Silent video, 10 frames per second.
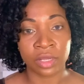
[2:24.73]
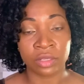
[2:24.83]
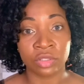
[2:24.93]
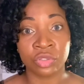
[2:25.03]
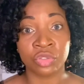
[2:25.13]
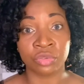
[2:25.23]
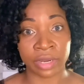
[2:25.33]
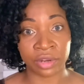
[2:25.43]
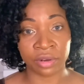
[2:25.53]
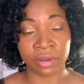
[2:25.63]

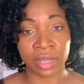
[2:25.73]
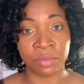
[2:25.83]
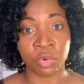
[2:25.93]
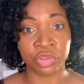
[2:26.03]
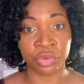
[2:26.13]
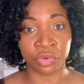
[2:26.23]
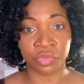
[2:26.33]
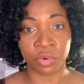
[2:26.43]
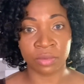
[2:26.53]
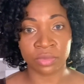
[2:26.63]
straighter and more
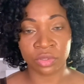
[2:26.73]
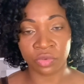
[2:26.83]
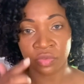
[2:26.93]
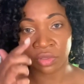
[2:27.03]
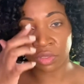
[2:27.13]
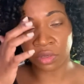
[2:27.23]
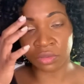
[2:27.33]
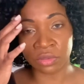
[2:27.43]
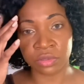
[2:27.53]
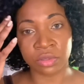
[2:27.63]
uniform. So for
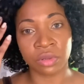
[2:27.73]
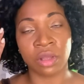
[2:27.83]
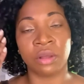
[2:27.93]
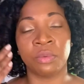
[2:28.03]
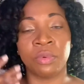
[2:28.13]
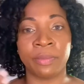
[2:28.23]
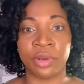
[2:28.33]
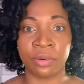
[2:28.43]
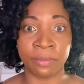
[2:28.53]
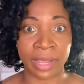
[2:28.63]
those women
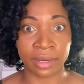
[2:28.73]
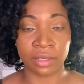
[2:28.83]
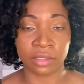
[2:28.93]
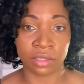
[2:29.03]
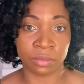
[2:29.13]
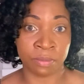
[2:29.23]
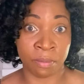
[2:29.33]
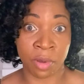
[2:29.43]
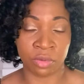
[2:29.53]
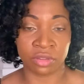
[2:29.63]
or men, because
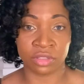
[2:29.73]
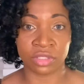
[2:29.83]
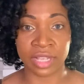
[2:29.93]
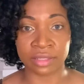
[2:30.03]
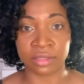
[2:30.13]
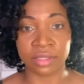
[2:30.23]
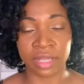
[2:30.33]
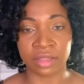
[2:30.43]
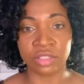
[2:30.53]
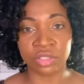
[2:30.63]
both sexes
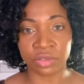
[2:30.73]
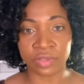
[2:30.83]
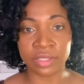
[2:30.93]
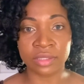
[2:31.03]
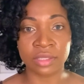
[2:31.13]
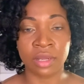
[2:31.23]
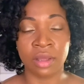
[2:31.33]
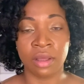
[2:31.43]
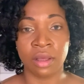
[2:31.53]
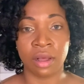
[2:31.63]
get this service,
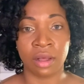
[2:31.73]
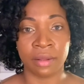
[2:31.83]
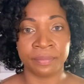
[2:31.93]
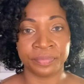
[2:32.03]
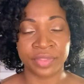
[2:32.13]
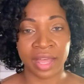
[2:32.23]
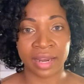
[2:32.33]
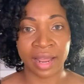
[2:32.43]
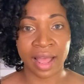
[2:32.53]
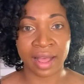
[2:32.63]
that
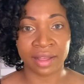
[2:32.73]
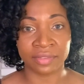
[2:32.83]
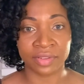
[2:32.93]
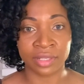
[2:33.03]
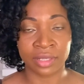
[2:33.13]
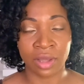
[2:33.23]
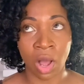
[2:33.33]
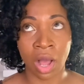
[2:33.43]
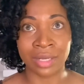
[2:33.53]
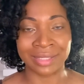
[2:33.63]
have
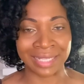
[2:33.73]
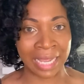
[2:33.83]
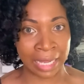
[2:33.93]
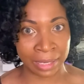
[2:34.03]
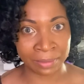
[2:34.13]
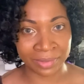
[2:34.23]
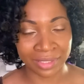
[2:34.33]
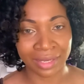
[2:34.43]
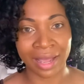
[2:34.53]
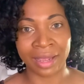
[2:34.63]
untamed
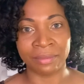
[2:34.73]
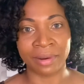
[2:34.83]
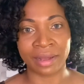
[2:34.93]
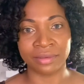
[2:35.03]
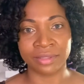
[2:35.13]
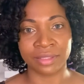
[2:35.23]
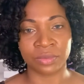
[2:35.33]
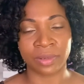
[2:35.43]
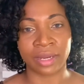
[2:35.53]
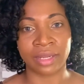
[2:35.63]
eyebrows,
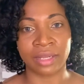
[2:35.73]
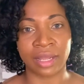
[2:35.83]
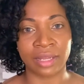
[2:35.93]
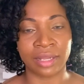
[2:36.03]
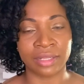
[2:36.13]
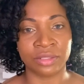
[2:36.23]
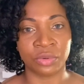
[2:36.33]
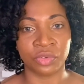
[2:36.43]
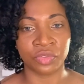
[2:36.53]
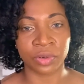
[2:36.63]
what I like to
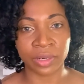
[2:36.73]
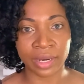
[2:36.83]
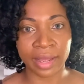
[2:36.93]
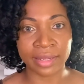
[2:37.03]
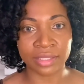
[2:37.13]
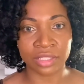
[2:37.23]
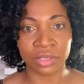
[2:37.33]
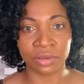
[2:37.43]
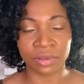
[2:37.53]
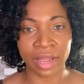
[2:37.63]
refer it as, you
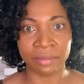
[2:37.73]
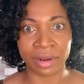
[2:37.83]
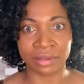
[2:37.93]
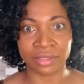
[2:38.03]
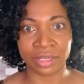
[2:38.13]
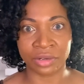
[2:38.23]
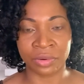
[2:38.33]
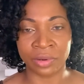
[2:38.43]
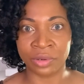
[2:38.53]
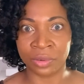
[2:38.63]
know, eyebrows that are
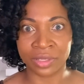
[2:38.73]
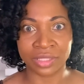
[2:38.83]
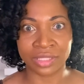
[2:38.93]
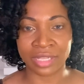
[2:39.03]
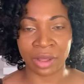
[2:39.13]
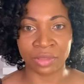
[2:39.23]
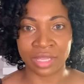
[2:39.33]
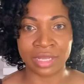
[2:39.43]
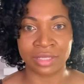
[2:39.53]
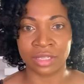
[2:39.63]
going north, south,
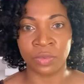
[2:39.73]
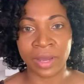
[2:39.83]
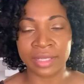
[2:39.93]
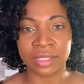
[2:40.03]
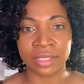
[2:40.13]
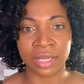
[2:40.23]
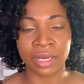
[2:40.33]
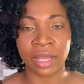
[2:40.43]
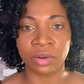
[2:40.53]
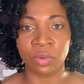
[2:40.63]
east, and west, and that
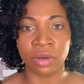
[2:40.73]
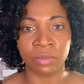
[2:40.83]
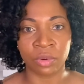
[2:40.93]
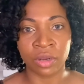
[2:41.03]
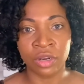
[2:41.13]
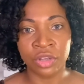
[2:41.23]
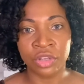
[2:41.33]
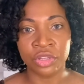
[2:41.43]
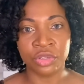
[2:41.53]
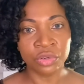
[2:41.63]
kind of want a more
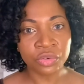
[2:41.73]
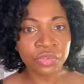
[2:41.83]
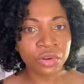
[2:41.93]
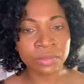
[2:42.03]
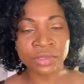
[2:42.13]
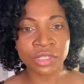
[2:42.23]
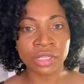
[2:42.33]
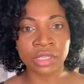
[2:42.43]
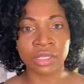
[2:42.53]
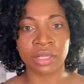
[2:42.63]
uniformed
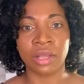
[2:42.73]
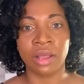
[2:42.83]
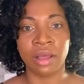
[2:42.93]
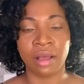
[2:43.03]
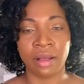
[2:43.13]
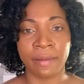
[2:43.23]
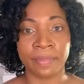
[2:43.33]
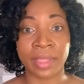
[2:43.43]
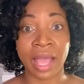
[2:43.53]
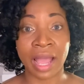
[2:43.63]
look.
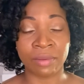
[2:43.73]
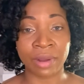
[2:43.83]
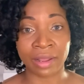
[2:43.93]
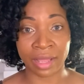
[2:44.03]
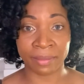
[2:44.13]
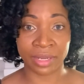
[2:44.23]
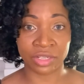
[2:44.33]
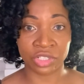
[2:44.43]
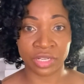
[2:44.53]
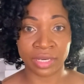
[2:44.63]
Eyebrow
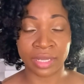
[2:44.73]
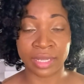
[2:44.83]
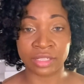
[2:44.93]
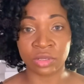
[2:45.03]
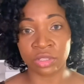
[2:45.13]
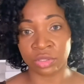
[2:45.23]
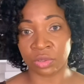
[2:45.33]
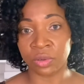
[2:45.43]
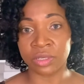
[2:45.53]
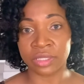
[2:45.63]
lamination is also a
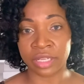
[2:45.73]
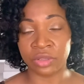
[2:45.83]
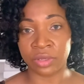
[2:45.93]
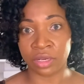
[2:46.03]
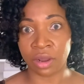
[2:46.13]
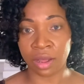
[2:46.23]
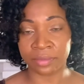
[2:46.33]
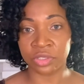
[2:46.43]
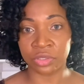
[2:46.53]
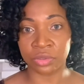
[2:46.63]
course that you can
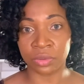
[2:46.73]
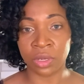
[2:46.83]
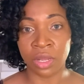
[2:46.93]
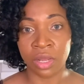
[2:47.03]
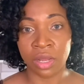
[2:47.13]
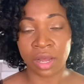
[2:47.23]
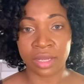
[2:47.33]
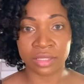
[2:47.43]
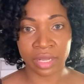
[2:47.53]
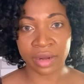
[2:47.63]
opt to
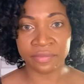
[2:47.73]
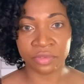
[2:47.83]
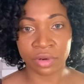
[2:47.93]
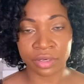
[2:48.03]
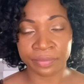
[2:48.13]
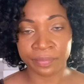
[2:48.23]
sign up for.